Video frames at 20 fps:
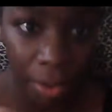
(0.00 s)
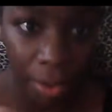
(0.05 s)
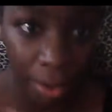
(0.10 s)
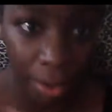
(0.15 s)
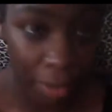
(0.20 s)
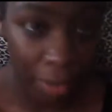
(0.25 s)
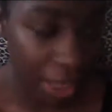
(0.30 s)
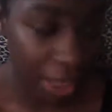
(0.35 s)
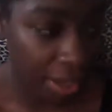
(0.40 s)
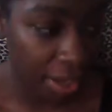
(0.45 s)

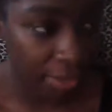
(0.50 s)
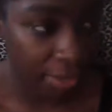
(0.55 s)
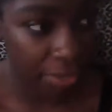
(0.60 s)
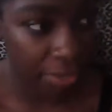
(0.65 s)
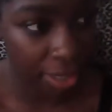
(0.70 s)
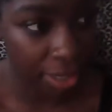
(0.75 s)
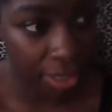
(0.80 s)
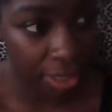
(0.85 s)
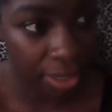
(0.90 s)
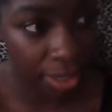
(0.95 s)
doing, making a
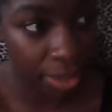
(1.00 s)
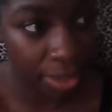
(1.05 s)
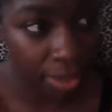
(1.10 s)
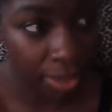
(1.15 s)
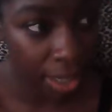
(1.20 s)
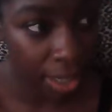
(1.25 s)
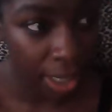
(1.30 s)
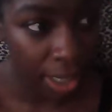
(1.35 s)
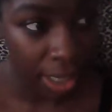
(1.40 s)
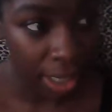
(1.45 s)
video,
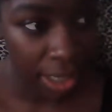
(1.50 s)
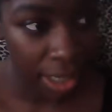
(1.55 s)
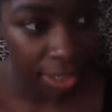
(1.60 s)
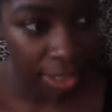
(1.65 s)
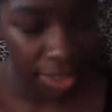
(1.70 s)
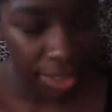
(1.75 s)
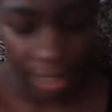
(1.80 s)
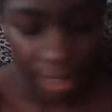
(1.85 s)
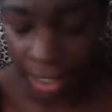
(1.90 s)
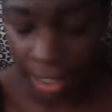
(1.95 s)

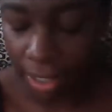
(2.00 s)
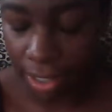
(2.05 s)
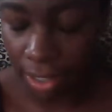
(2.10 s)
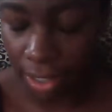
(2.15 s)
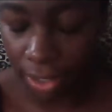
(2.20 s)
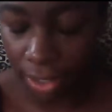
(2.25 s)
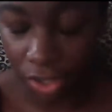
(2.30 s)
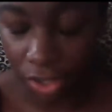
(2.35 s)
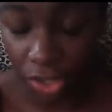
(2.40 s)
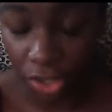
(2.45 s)
just
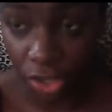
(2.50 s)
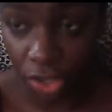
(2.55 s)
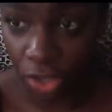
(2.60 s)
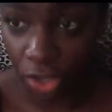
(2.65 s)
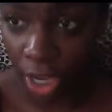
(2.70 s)
to